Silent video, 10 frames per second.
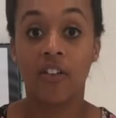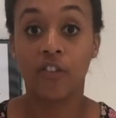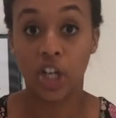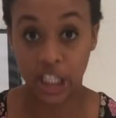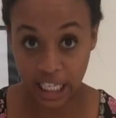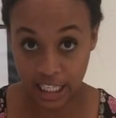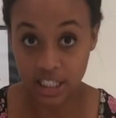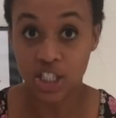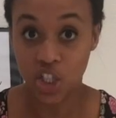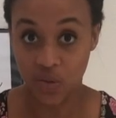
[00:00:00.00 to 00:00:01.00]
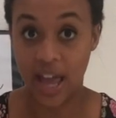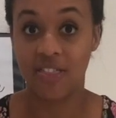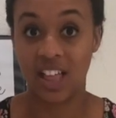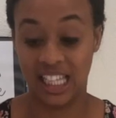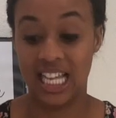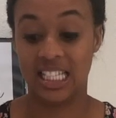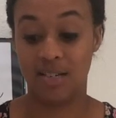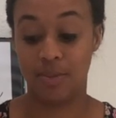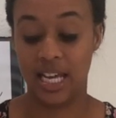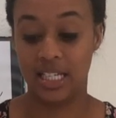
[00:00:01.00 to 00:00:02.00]
Forgets to write the
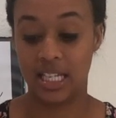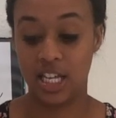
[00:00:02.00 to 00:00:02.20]
lesson plans.